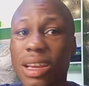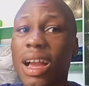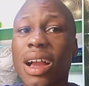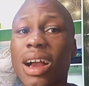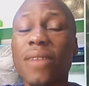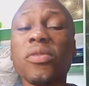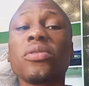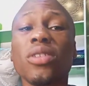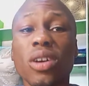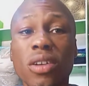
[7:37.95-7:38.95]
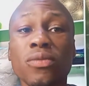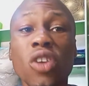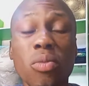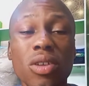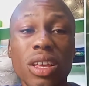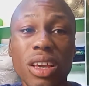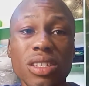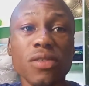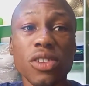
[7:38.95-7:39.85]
I have a lot of double layers of